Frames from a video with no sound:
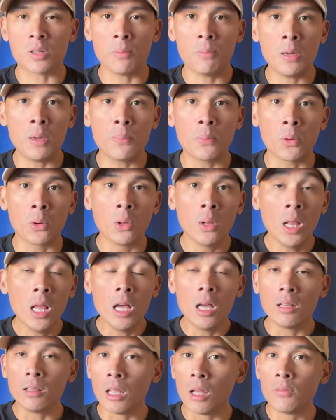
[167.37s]
Some people
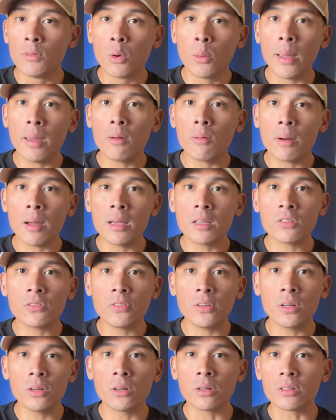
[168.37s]
love the way Reyes
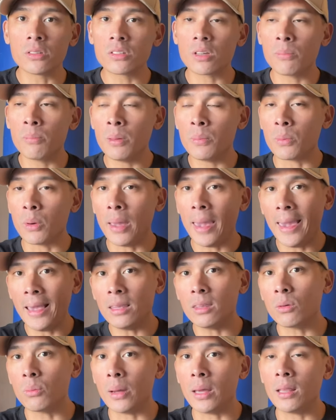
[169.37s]
feel and some people
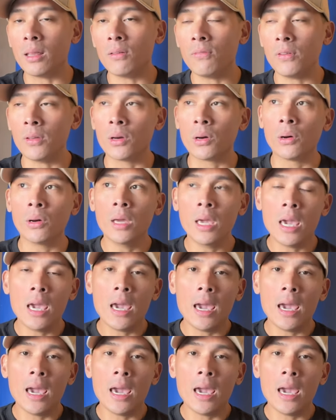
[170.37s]
hate the way they feel,